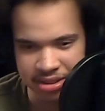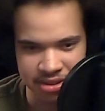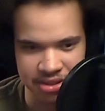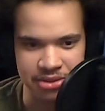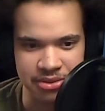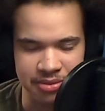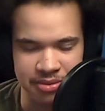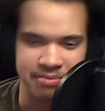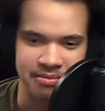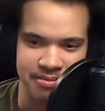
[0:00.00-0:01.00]
And so
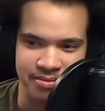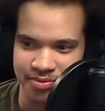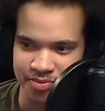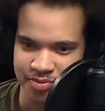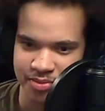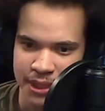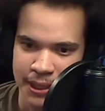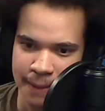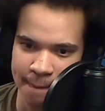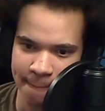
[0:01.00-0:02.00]
do you feel less
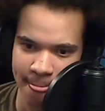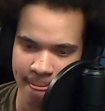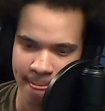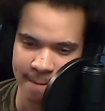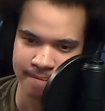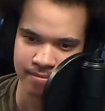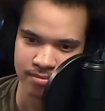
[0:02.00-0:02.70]
confident